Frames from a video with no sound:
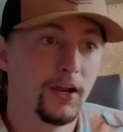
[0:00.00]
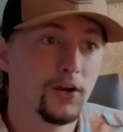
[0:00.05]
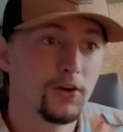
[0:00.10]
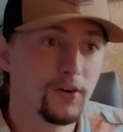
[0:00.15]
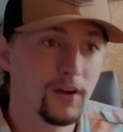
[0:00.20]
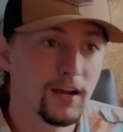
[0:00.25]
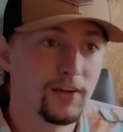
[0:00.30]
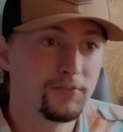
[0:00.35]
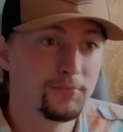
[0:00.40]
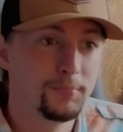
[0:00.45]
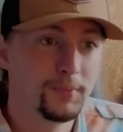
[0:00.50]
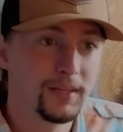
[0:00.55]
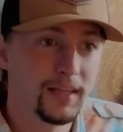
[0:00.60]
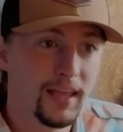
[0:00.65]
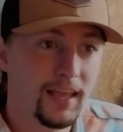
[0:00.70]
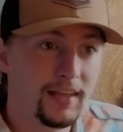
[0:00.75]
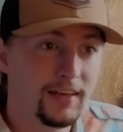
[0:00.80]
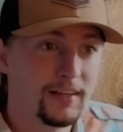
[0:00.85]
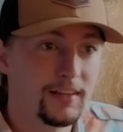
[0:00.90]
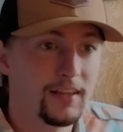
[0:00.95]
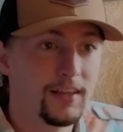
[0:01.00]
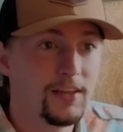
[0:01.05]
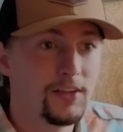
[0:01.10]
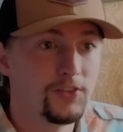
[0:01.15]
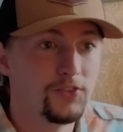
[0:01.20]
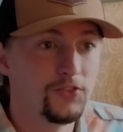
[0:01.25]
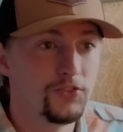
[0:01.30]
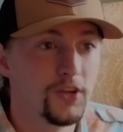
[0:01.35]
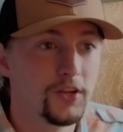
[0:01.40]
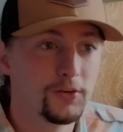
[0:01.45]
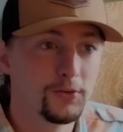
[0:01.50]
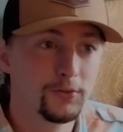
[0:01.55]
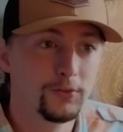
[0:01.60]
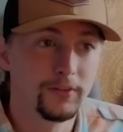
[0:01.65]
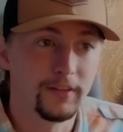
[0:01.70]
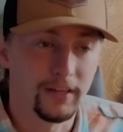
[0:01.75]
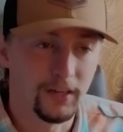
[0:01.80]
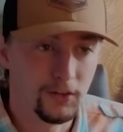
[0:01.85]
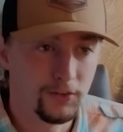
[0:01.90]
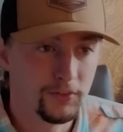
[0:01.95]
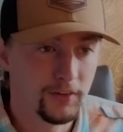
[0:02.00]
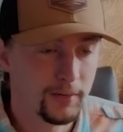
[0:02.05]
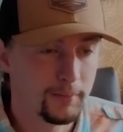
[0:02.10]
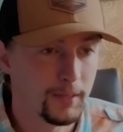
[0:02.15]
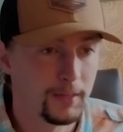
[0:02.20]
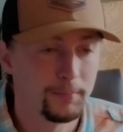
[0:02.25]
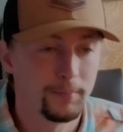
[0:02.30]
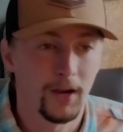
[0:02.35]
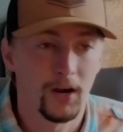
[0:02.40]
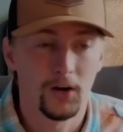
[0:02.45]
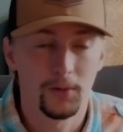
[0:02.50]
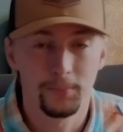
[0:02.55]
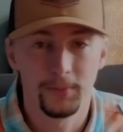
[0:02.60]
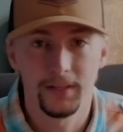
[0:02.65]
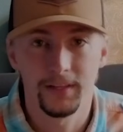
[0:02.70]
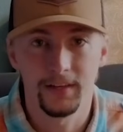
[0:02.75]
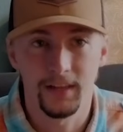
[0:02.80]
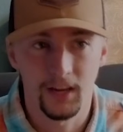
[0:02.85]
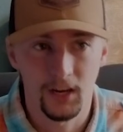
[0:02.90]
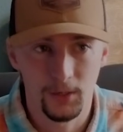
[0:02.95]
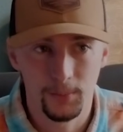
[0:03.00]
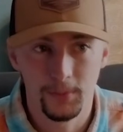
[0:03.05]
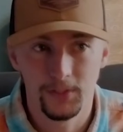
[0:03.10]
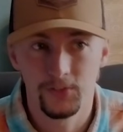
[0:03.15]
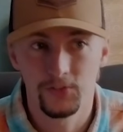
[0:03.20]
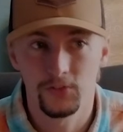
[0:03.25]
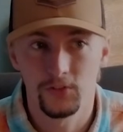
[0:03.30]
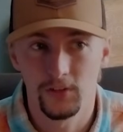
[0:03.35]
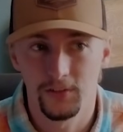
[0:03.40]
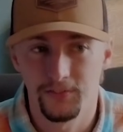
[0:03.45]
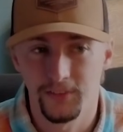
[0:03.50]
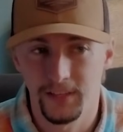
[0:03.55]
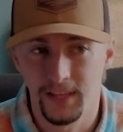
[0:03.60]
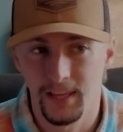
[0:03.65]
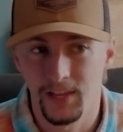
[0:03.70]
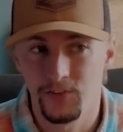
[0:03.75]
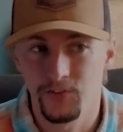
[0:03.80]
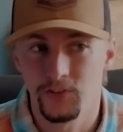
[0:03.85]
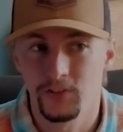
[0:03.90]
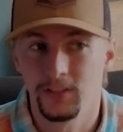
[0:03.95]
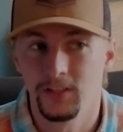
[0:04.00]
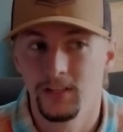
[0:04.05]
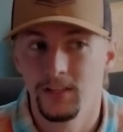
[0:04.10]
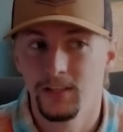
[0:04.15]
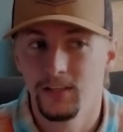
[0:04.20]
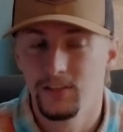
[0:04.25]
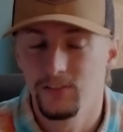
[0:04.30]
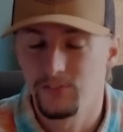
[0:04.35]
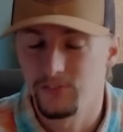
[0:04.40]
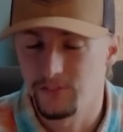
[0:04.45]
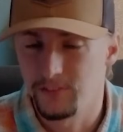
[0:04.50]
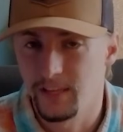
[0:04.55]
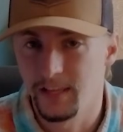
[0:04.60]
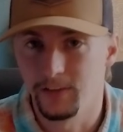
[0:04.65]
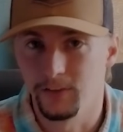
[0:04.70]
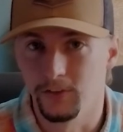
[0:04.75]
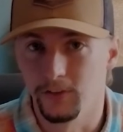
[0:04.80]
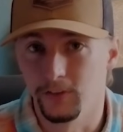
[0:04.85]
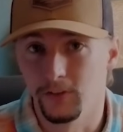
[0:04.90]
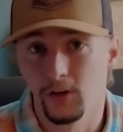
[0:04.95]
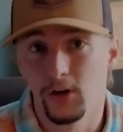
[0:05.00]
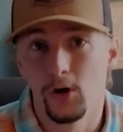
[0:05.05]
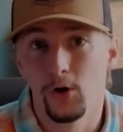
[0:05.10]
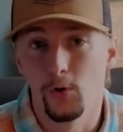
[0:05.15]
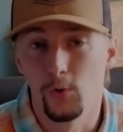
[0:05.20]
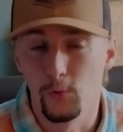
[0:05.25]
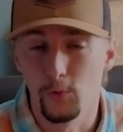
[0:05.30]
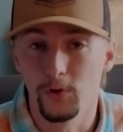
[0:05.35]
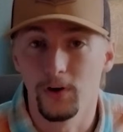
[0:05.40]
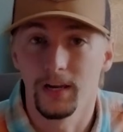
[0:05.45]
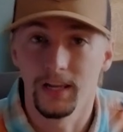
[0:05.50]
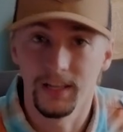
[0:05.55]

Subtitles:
Aircraft Mechanic General Airframe and Power Plant Airman Certification Standard, or